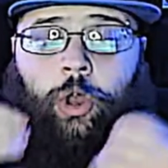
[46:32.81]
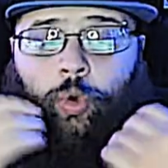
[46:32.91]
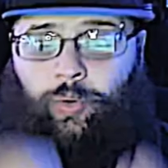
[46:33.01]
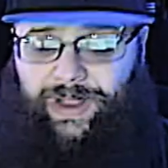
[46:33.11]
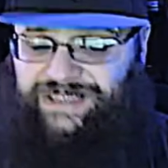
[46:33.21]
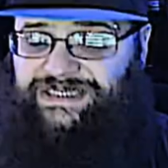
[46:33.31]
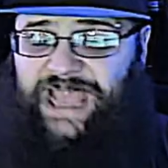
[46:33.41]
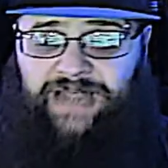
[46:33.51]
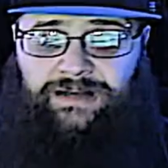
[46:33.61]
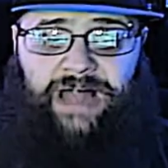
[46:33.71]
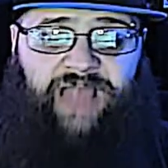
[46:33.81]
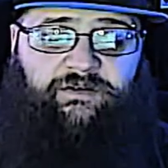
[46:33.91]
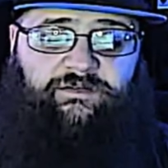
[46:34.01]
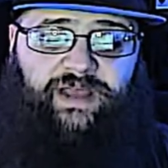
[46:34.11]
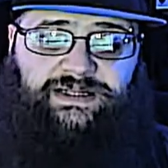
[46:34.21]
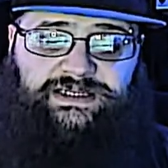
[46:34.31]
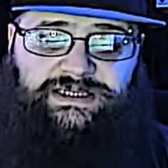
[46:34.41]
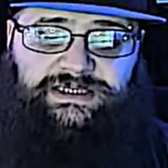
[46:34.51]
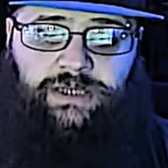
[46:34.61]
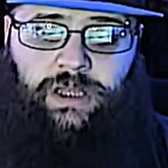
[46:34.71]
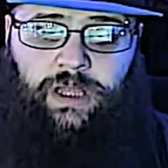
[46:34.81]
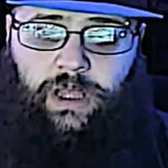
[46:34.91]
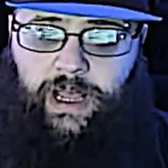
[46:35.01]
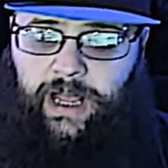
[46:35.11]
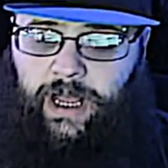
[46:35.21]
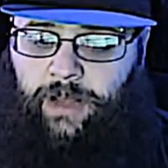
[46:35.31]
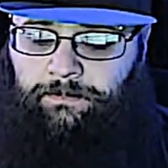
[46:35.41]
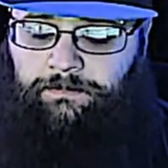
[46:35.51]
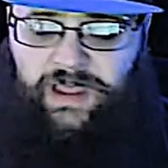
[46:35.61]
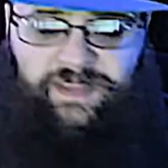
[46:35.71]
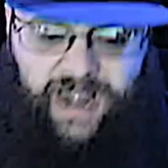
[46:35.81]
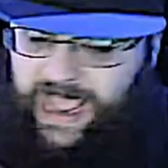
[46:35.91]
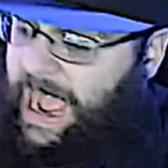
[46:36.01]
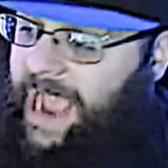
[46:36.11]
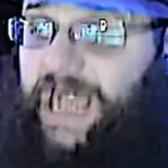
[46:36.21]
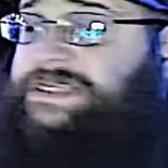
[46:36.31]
win 10 live events, and then I got